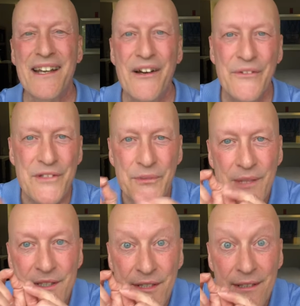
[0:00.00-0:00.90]
on the
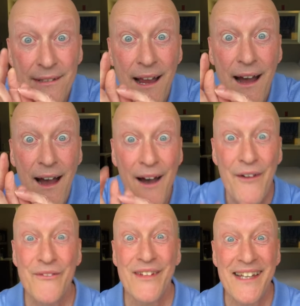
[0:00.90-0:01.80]
switch
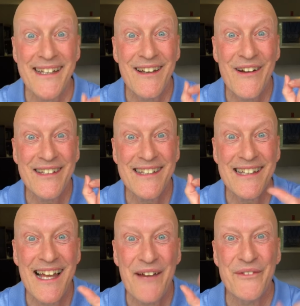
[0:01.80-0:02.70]
of lighthearted
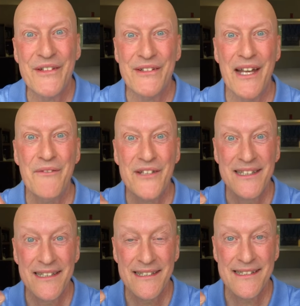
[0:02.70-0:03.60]
laughter. Every
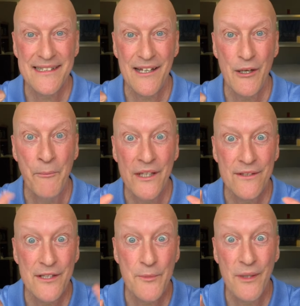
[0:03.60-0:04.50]
little cell,
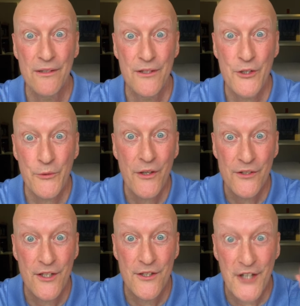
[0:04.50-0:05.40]
millions, billions,
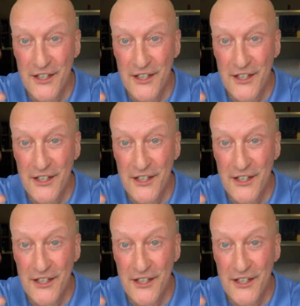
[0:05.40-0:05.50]
trillions.